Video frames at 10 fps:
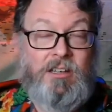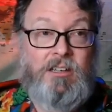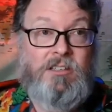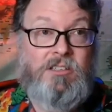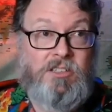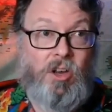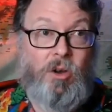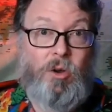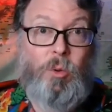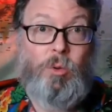
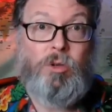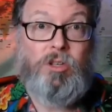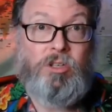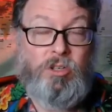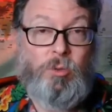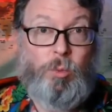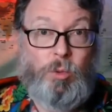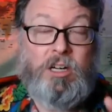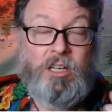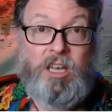So we're
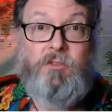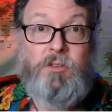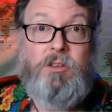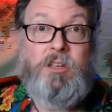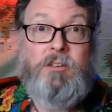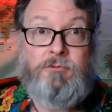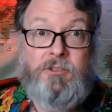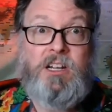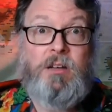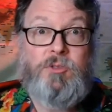going to give you the
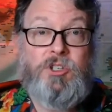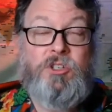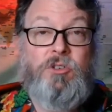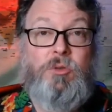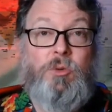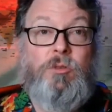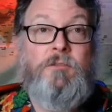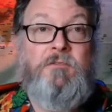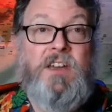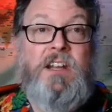freedom to
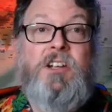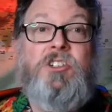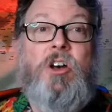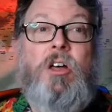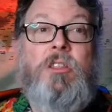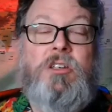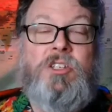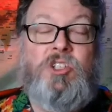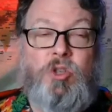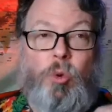finish the
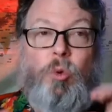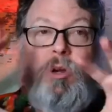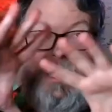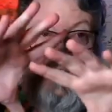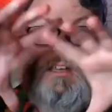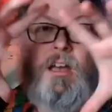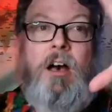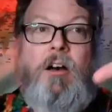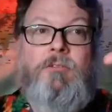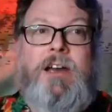story
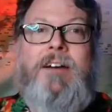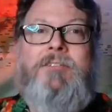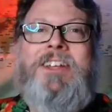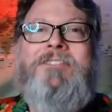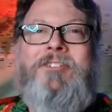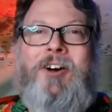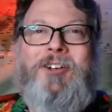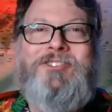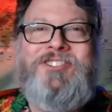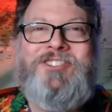of Gravity
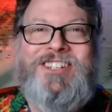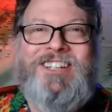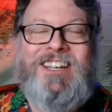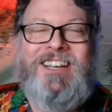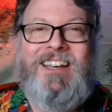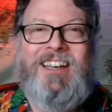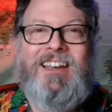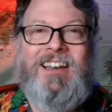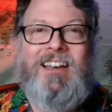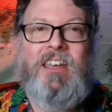Falls
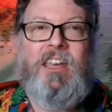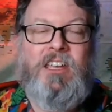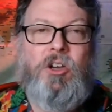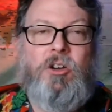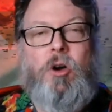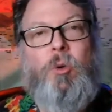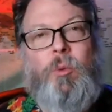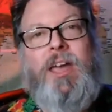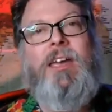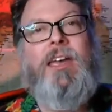in your own
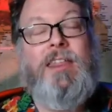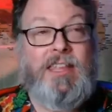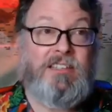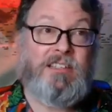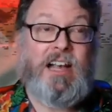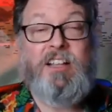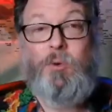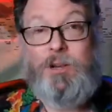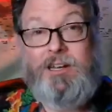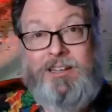way. And that's exactly
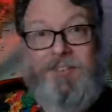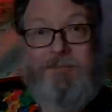what he did.